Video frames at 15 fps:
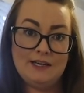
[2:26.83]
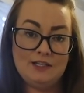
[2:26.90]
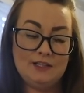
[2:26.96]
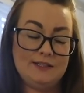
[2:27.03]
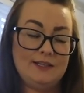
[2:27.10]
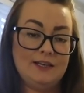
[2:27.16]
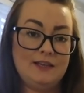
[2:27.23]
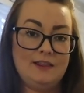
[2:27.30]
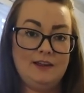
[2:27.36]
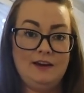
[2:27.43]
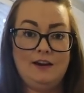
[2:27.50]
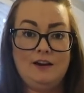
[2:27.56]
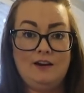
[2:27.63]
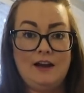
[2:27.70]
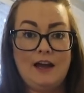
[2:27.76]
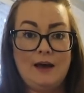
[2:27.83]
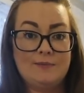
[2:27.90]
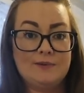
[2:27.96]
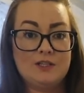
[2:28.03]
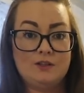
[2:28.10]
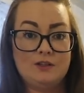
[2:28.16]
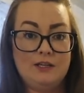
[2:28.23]
I just think they are
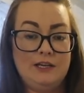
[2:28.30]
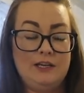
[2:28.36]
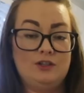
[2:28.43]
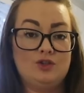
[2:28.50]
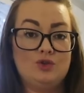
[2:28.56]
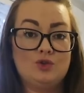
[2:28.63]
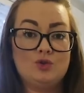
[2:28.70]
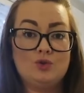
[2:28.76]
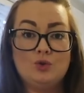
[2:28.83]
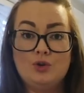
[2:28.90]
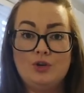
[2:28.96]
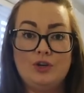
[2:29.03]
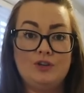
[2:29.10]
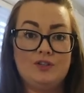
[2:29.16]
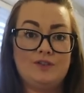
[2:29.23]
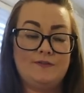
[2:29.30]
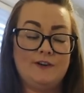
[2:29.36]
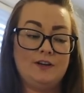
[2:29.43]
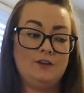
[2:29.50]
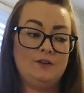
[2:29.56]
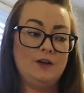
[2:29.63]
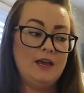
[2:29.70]
absolutely so
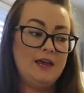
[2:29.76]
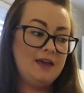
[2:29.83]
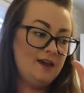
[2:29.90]
useful,